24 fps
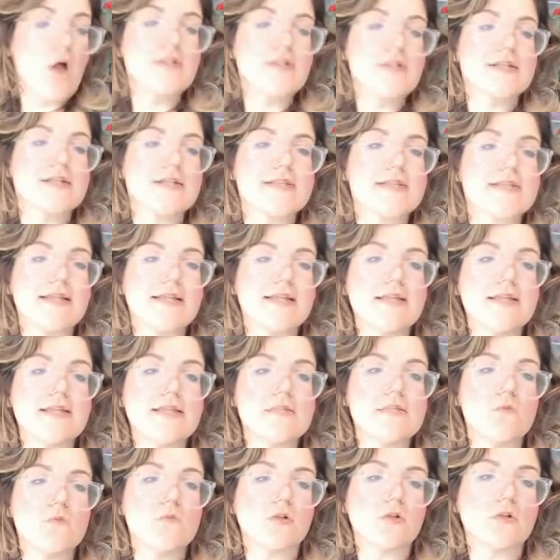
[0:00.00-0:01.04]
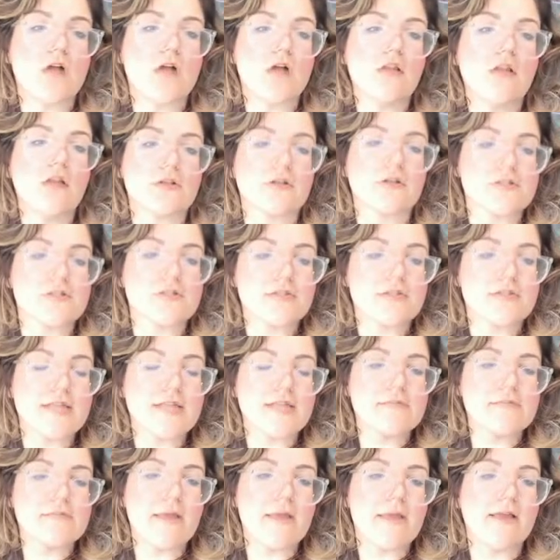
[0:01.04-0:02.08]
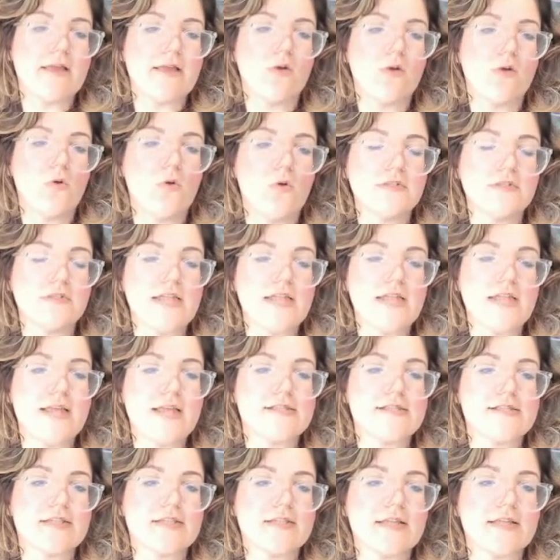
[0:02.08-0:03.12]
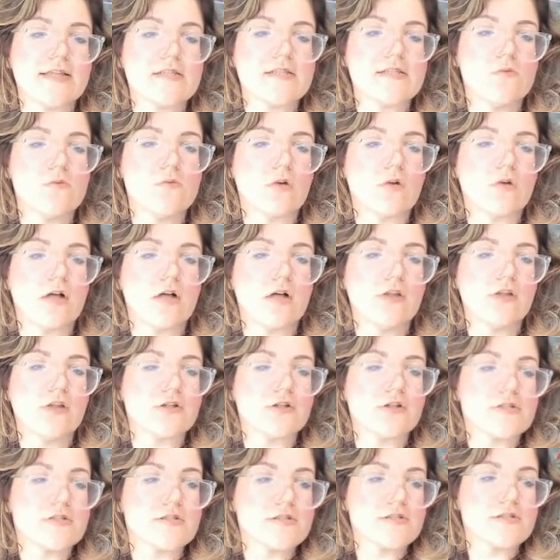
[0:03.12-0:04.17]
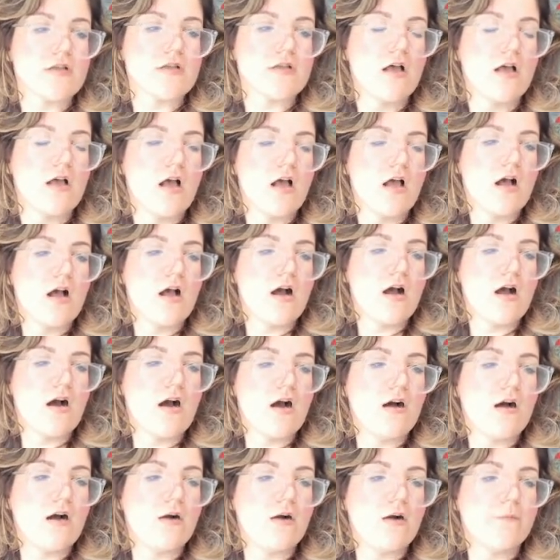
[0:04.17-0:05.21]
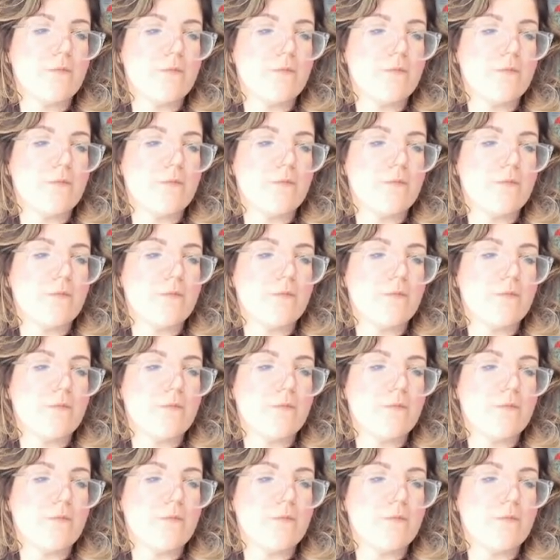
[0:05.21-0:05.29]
because I need some more colors. So that's my goal today, is to get some more colors. I